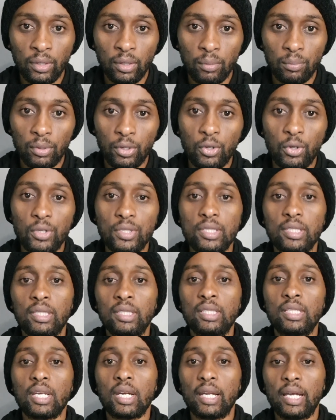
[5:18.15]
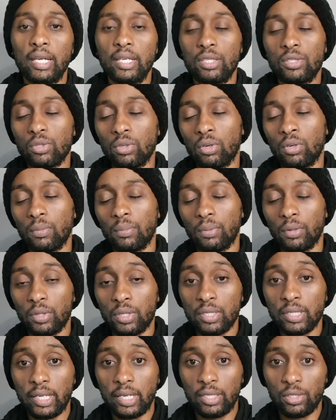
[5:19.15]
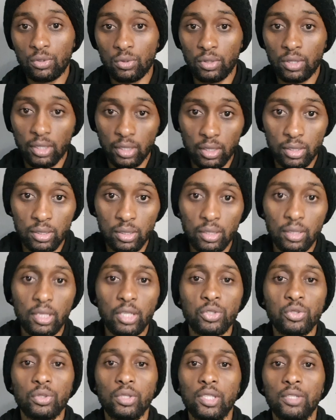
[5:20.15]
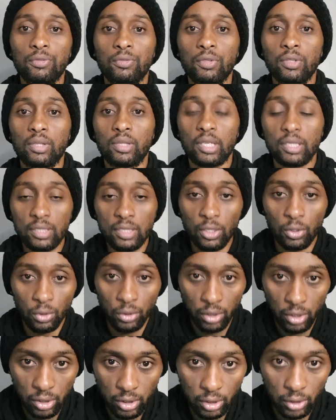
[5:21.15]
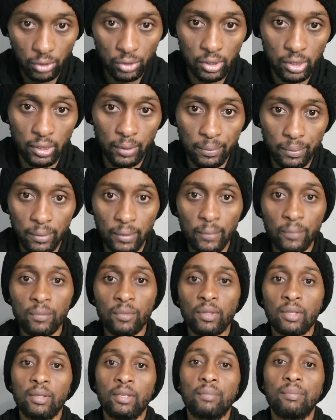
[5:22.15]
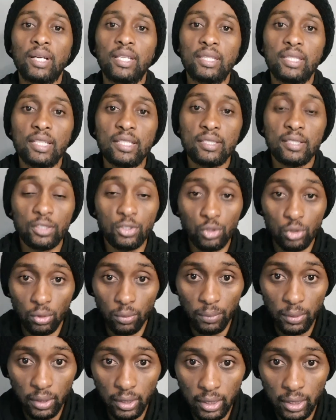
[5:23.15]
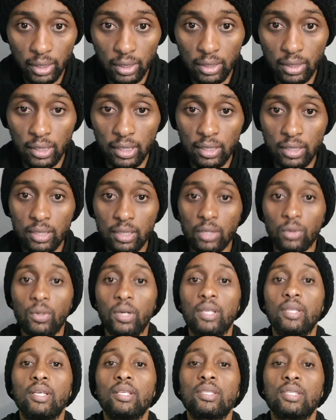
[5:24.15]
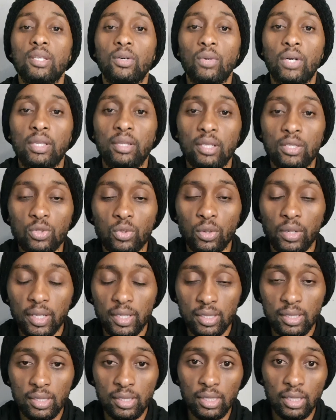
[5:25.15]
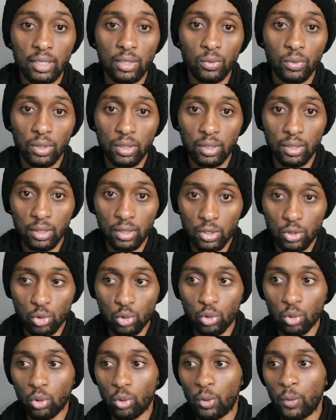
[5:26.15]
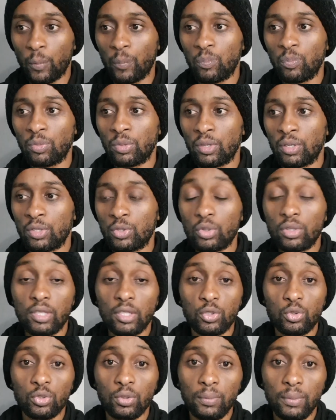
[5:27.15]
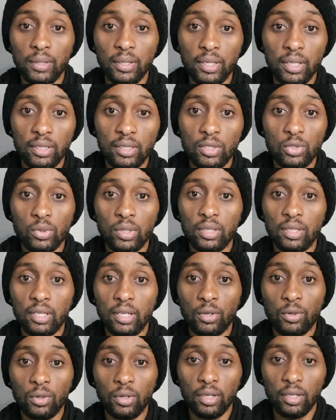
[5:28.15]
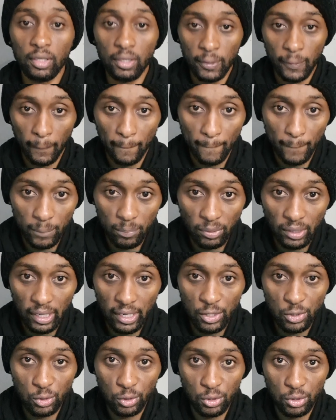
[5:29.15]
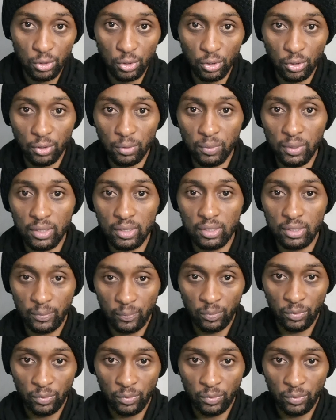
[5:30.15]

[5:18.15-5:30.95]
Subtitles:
because it writes on both sides. So the receipt that you leave with, that's the original slip, but there's a duplicate that's the one that's gonna stay within the store. So the duplicate is what they're calling a source document.